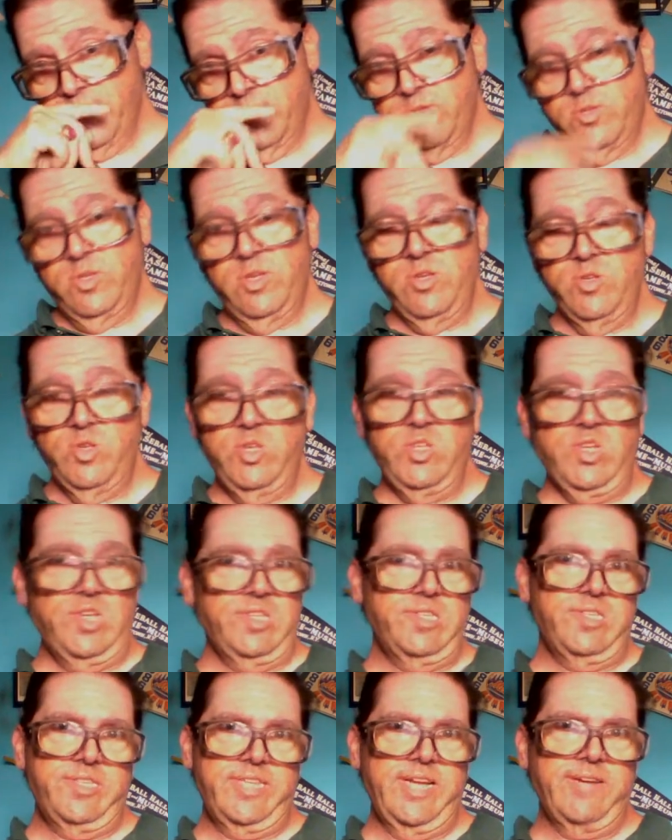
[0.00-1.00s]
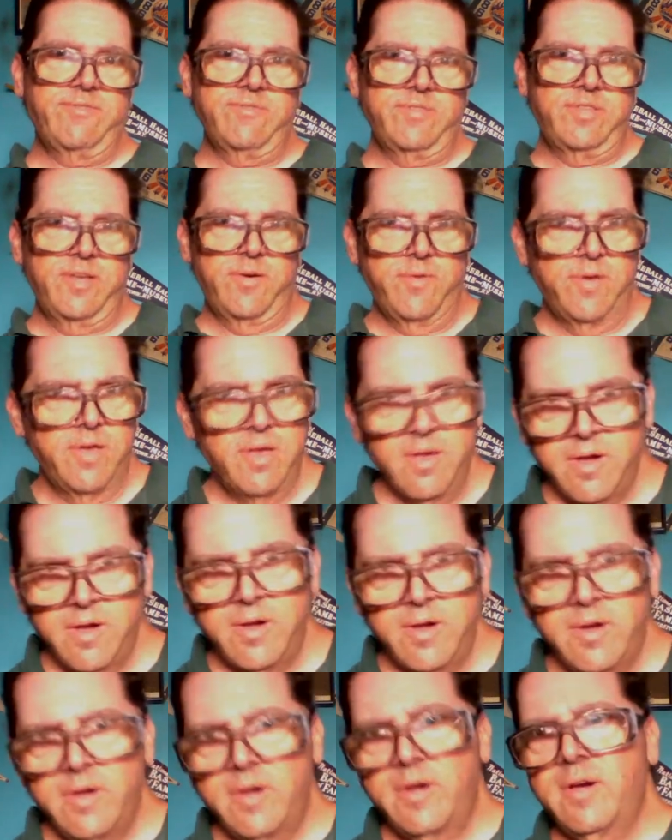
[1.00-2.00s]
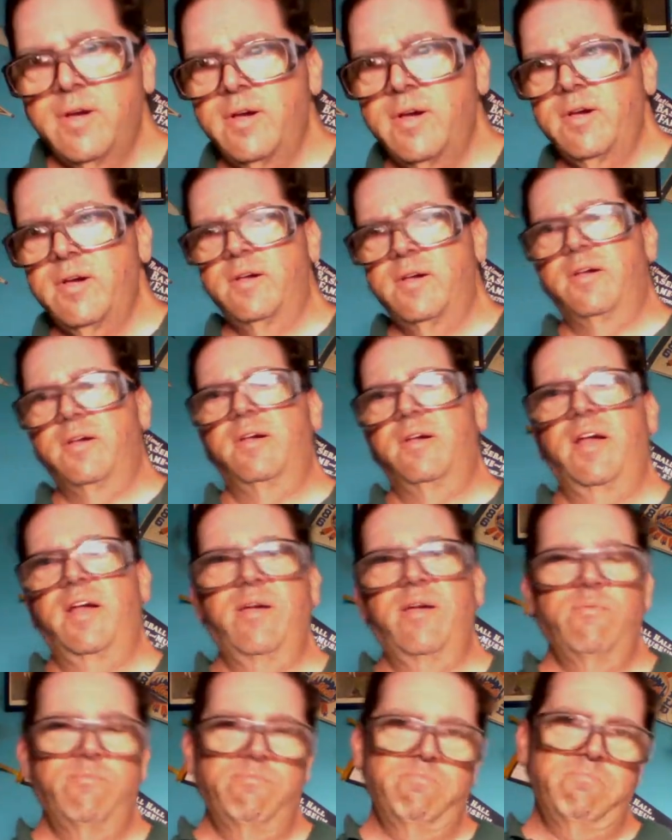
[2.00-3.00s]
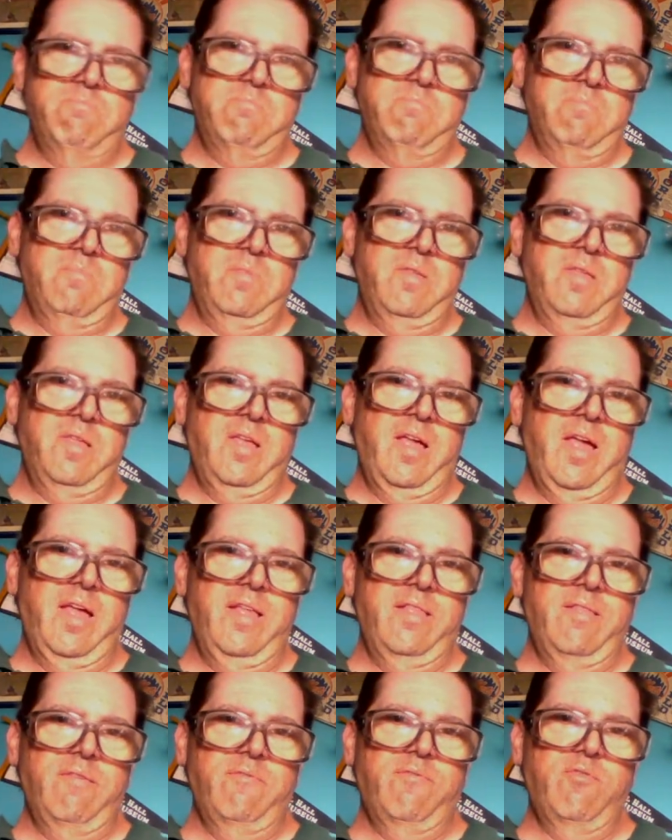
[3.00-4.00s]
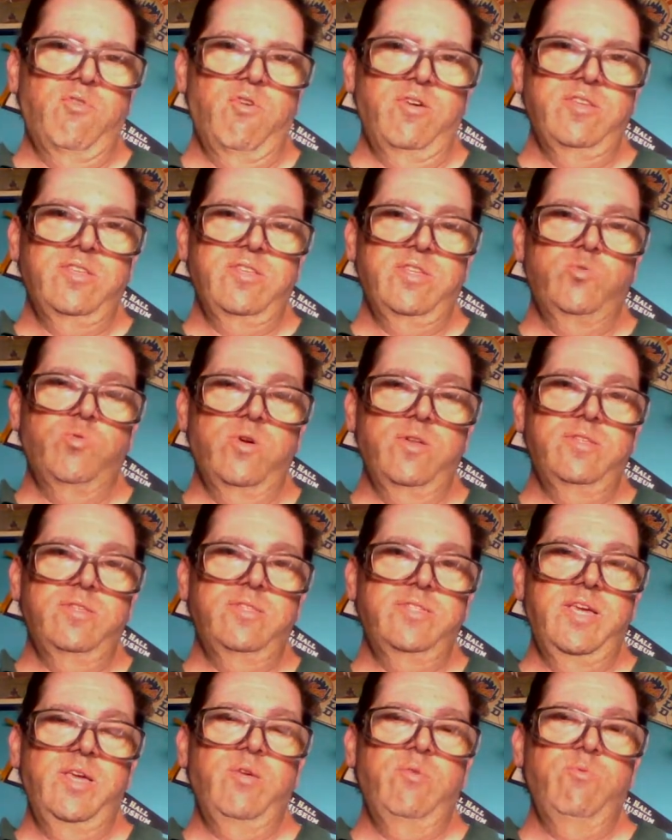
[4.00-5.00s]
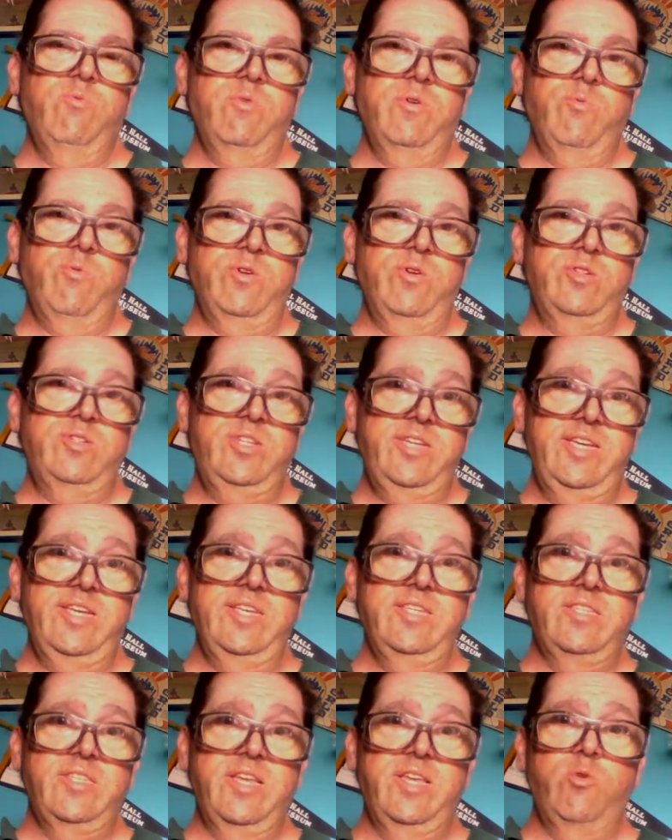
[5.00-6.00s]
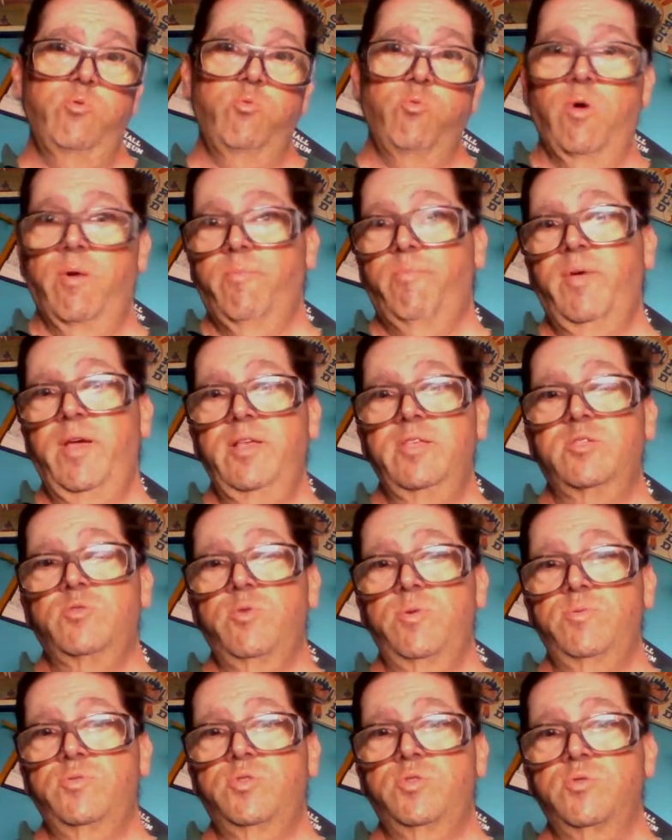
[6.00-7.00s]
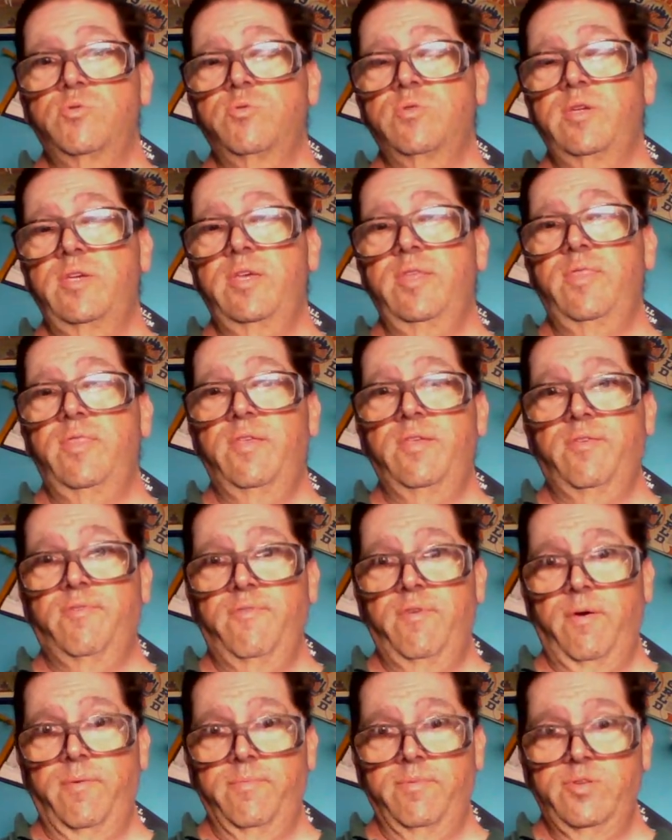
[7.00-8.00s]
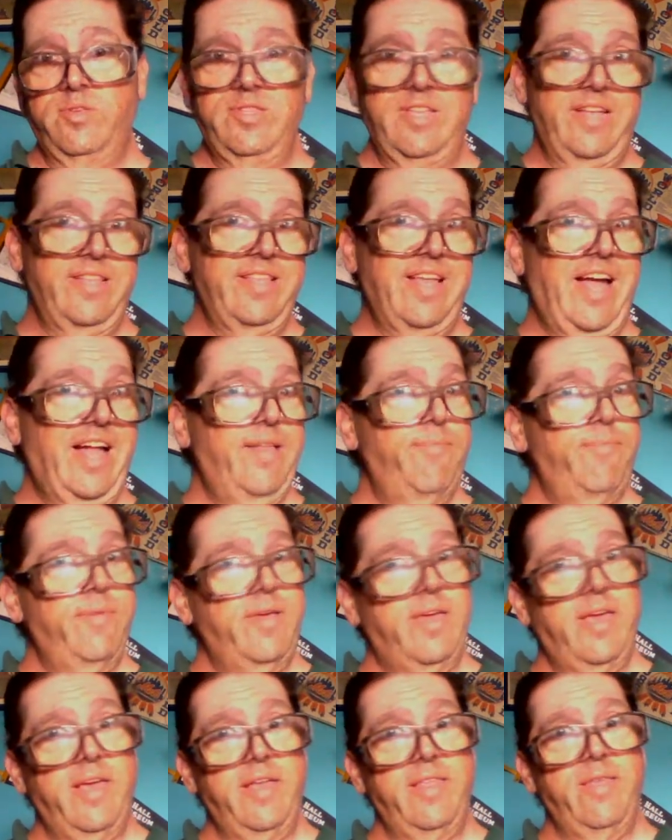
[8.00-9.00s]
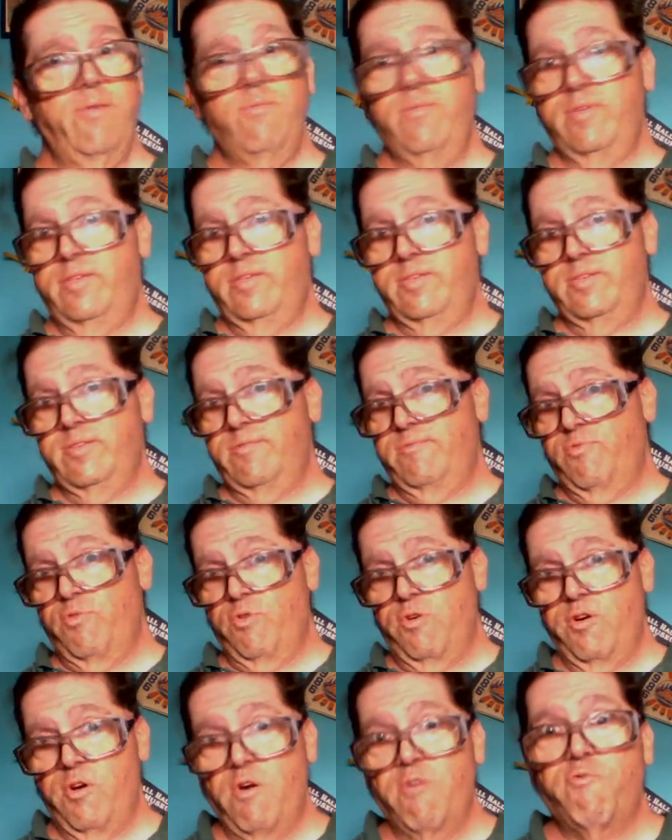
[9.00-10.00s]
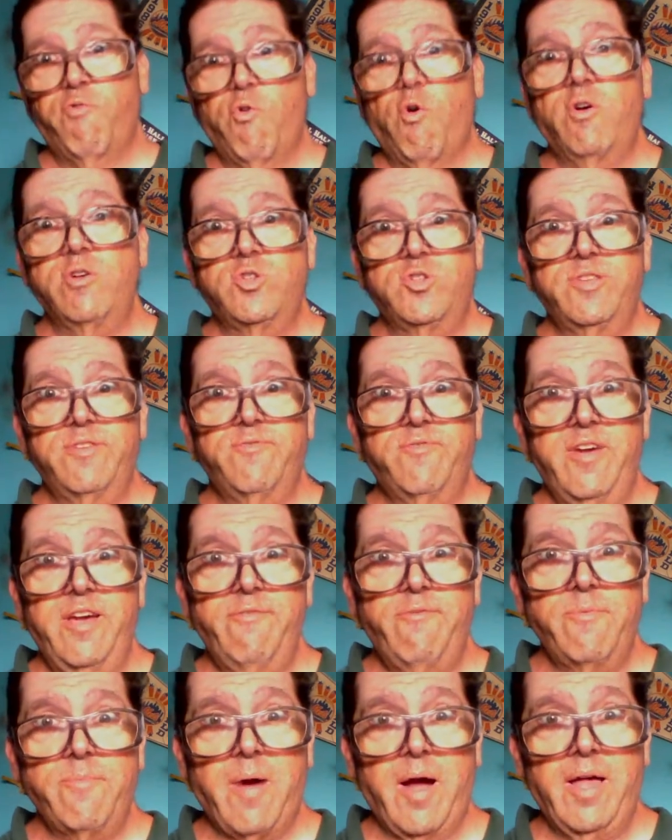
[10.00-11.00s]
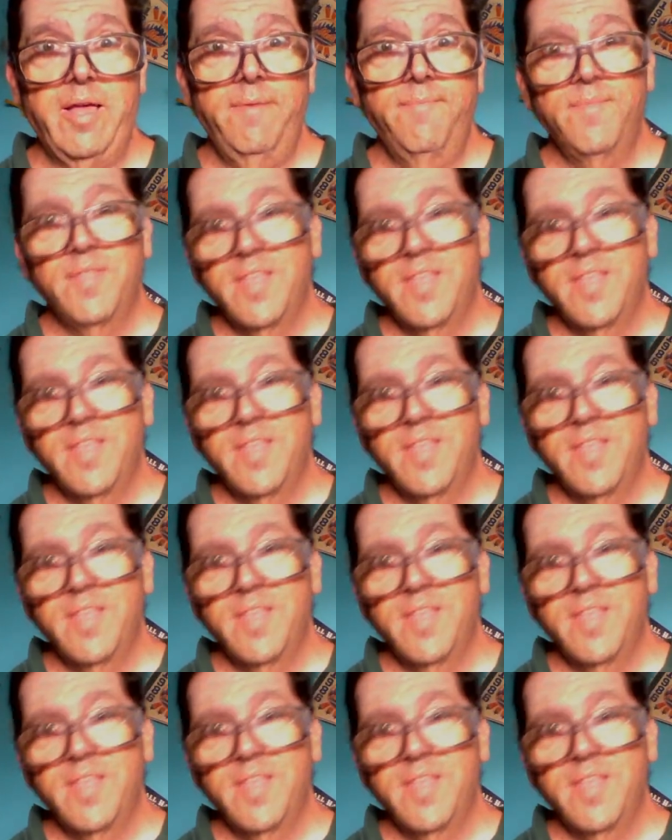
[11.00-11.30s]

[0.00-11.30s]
She's just a secretary. And of course, there's one scene where she is in a one-piece swimsuit in this film. So not in a bikini, which is unfortunate for everybody.